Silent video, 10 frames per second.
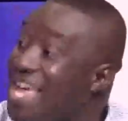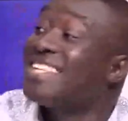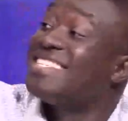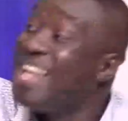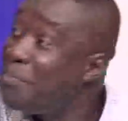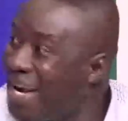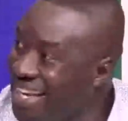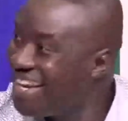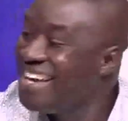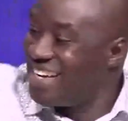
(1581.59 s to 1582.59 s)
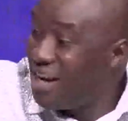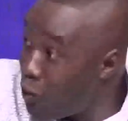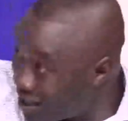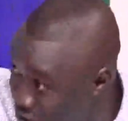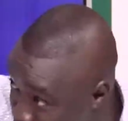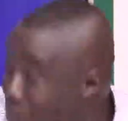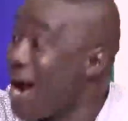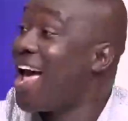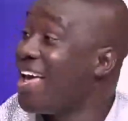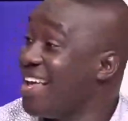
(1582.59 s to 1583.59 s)
Mm-hmm. Esi daba ni na no what to
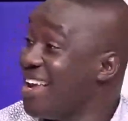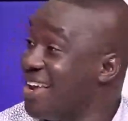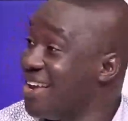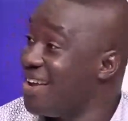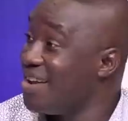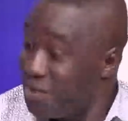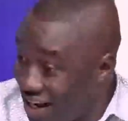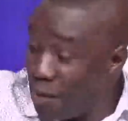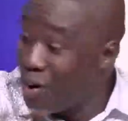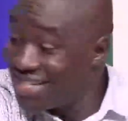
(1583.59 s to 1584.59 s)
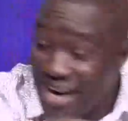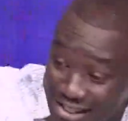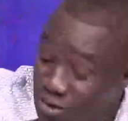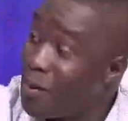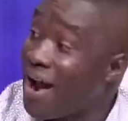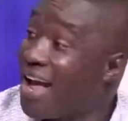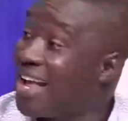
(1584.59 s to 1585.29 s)
nga na no what not to na